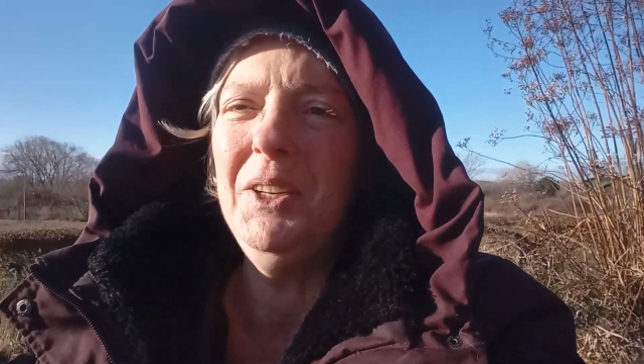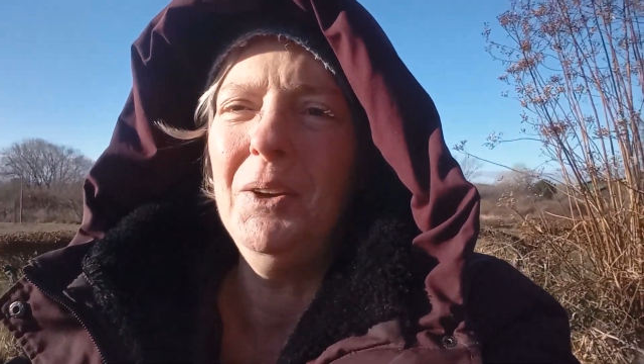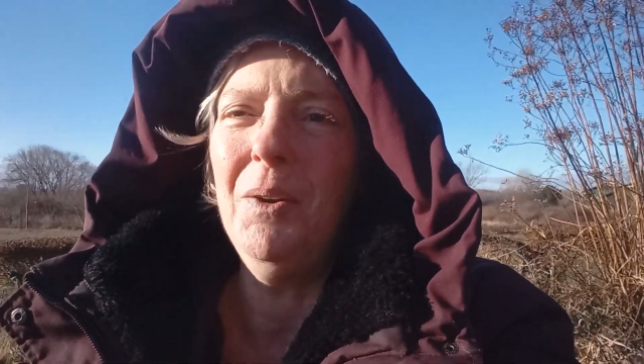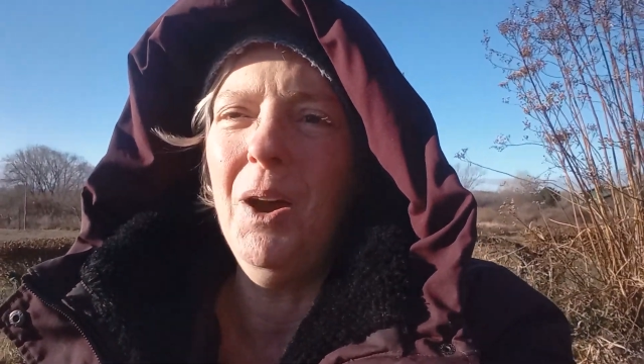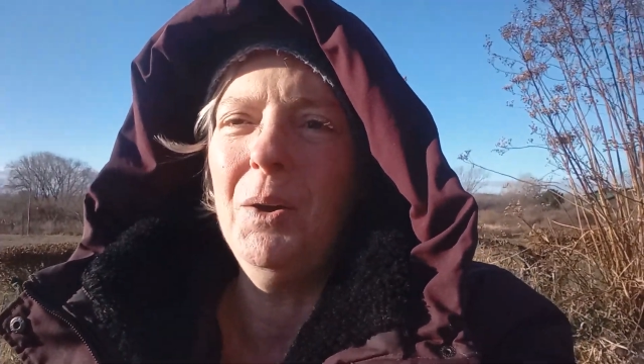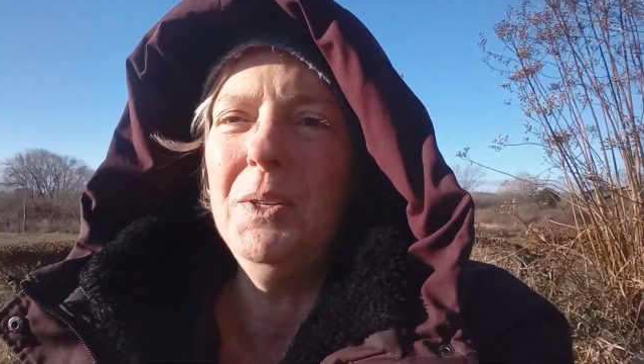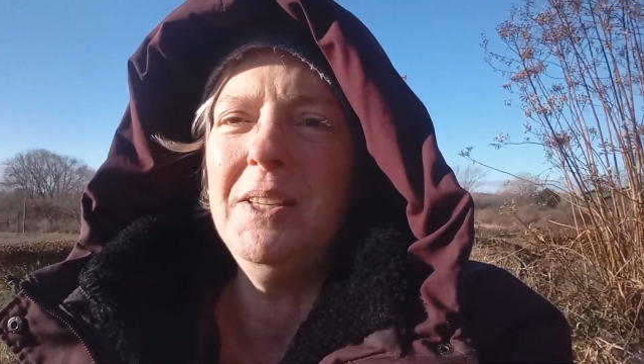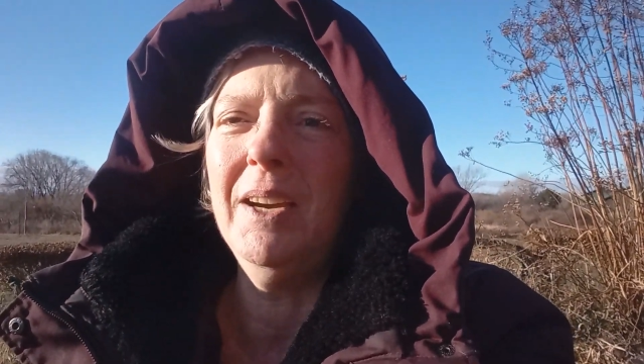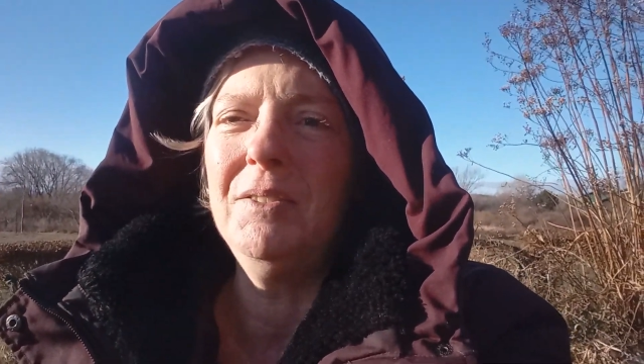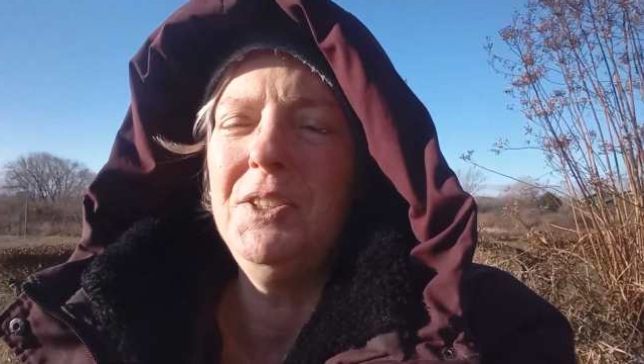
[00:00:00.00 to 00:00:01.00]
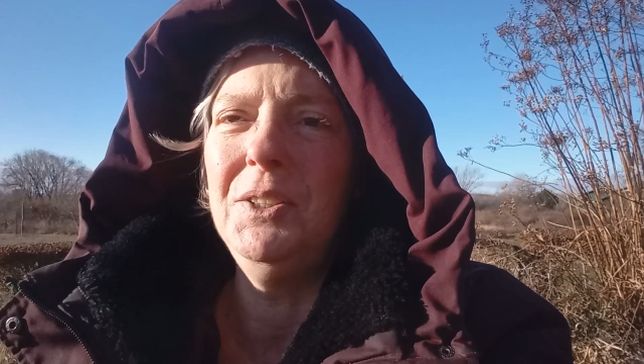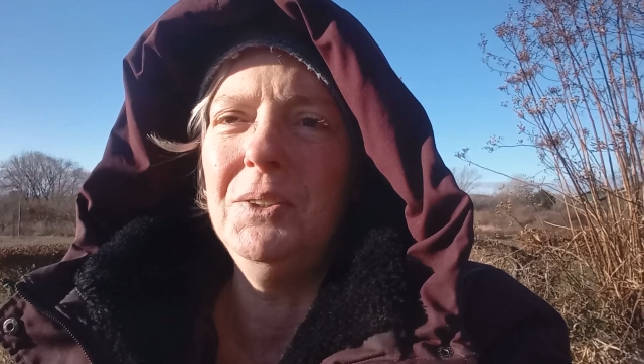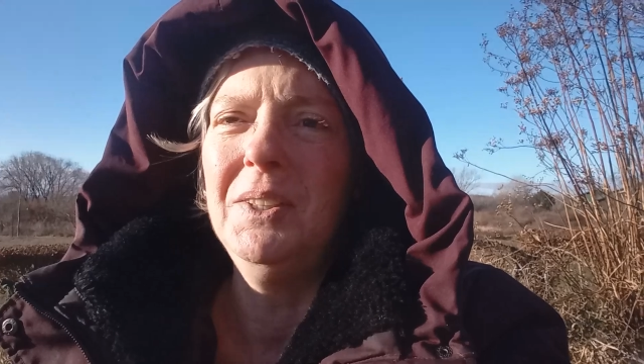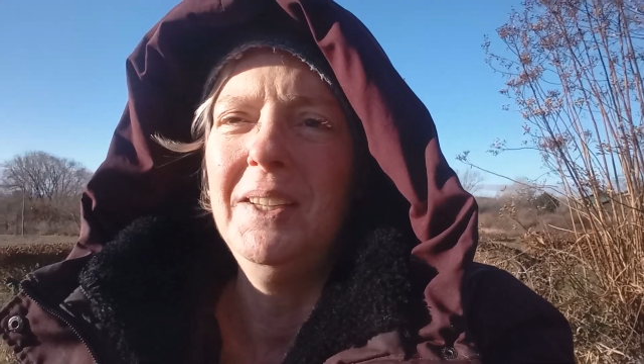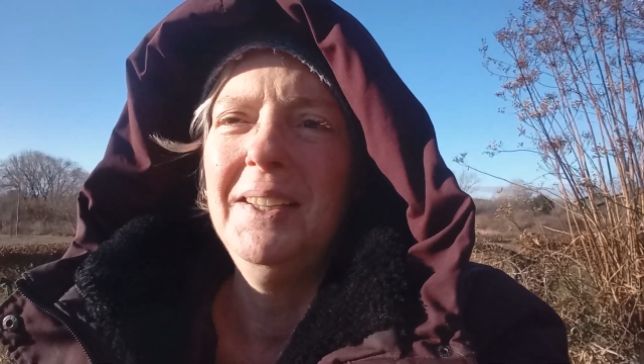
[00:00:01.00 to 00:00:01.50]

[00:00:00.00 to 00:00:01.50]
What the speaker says: you don't always have to